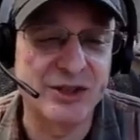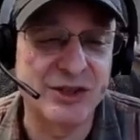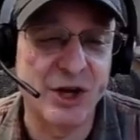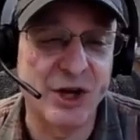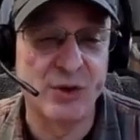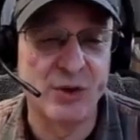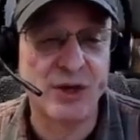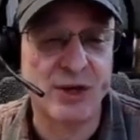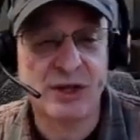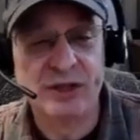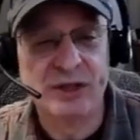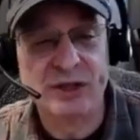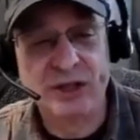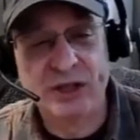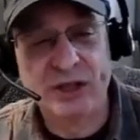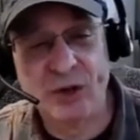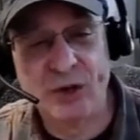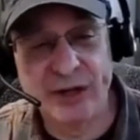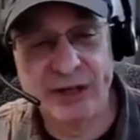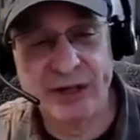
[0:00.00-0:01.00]
So
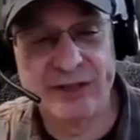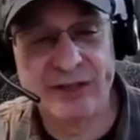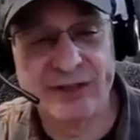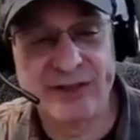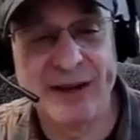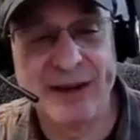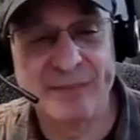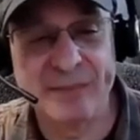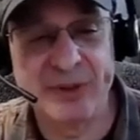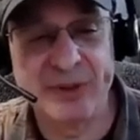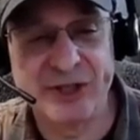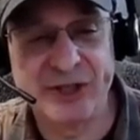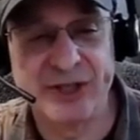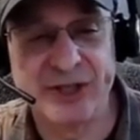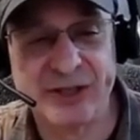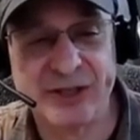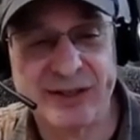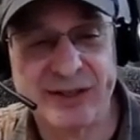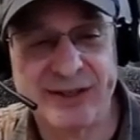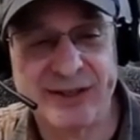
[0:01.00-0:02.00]
lowering the
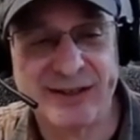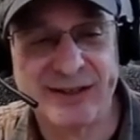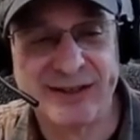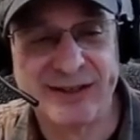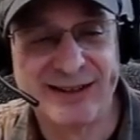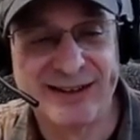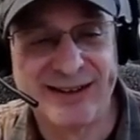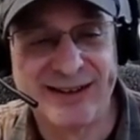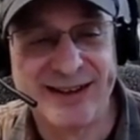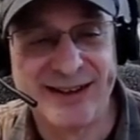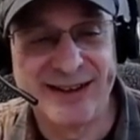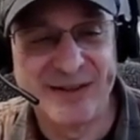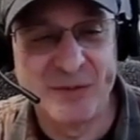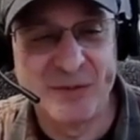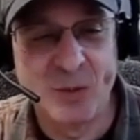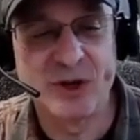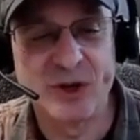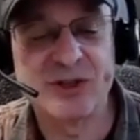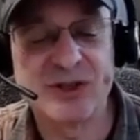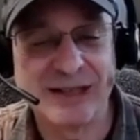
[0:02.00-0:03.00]
temperature
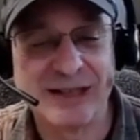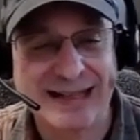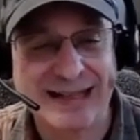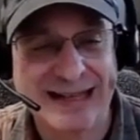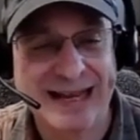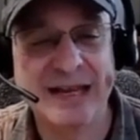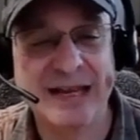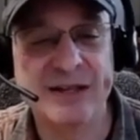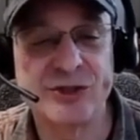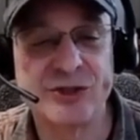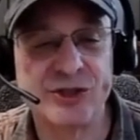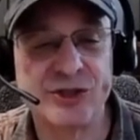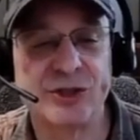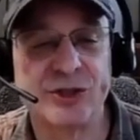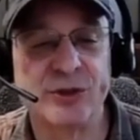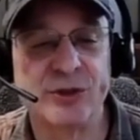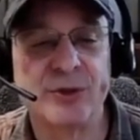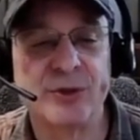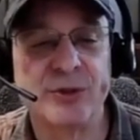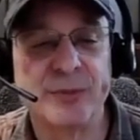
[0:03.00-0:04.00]
works against
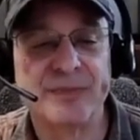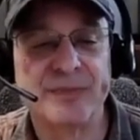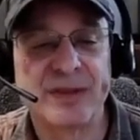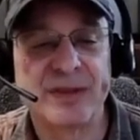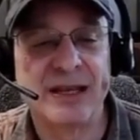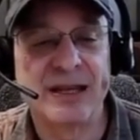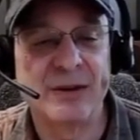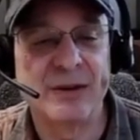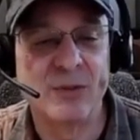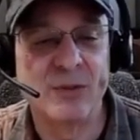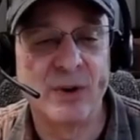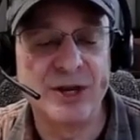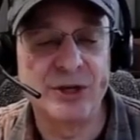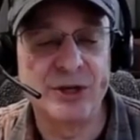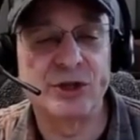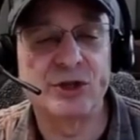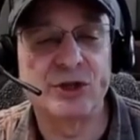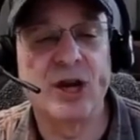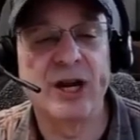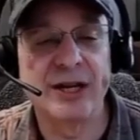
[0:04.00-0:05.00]
you when
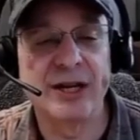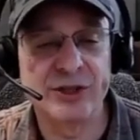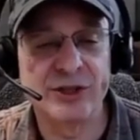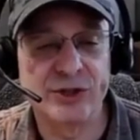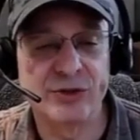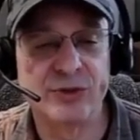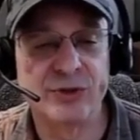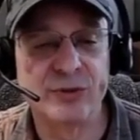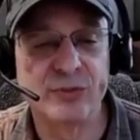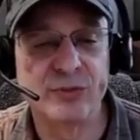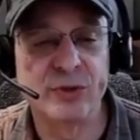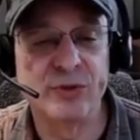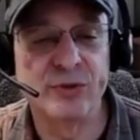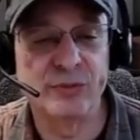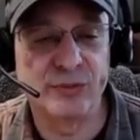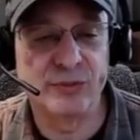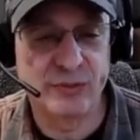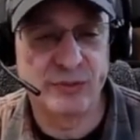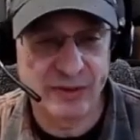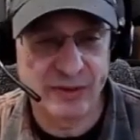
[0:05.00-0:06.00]
you're trying to
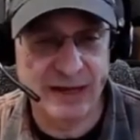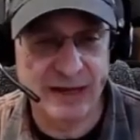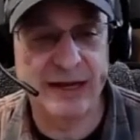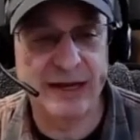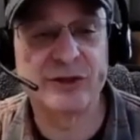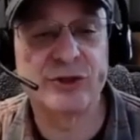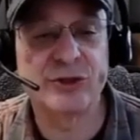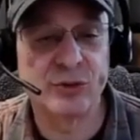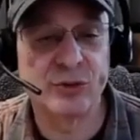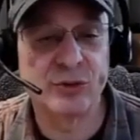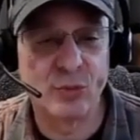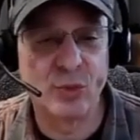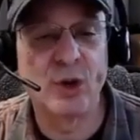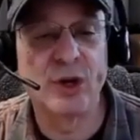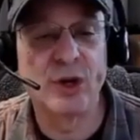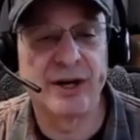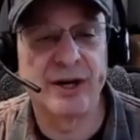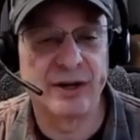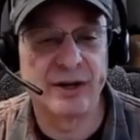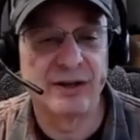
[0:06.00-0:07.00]
remove extra
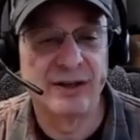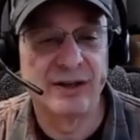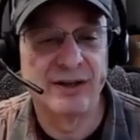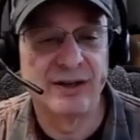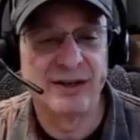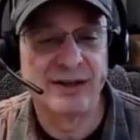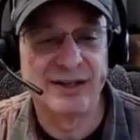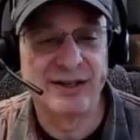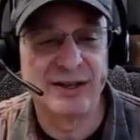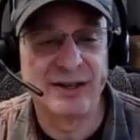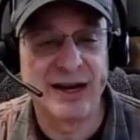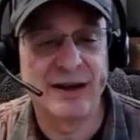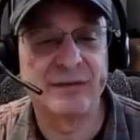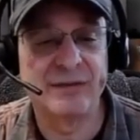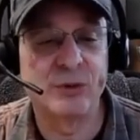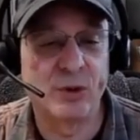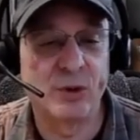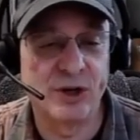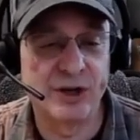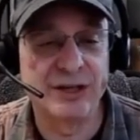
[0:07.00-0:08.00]
water. You have to